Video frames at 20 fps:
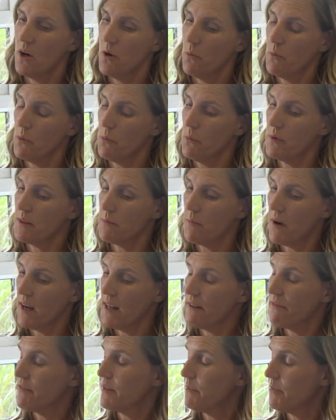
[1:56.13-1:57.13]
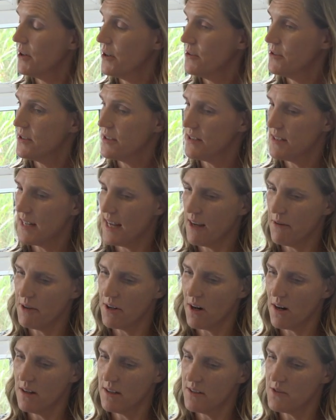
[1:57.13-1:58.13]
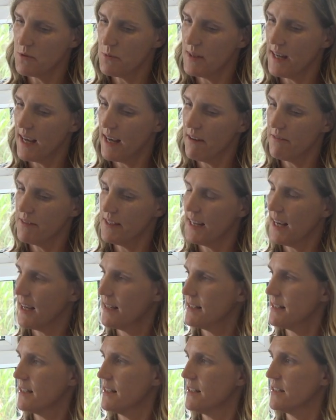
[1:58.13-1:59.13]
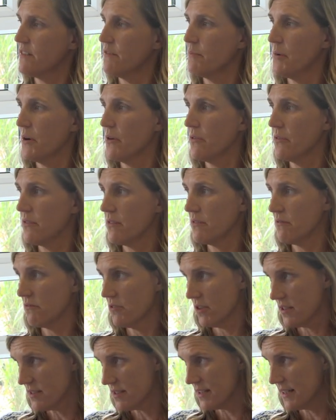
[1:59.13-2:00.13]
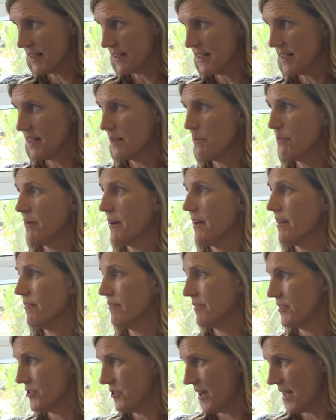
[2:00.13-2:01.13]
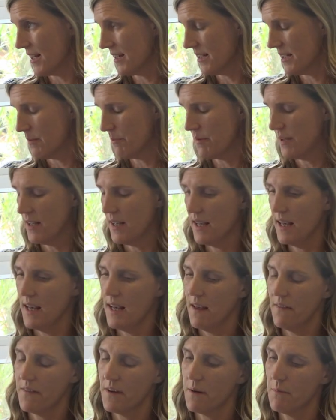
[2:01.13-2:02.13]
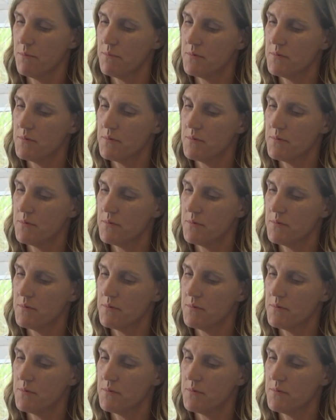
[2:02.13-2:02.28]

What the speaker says: With myelofibrosis now in Ireland, we have the access of both ruxolitinib and fedratinib. They're